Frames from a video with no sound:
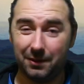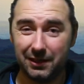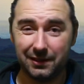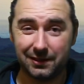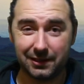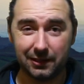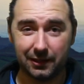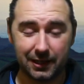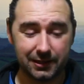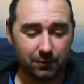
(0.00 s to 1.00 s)
I mean, it's still
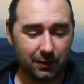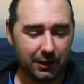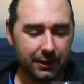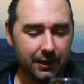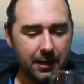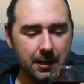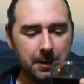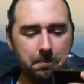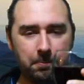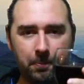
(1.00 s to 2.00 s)
a nice wine,
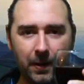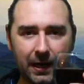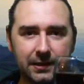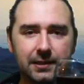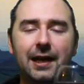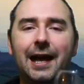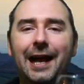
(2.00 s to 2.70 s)
but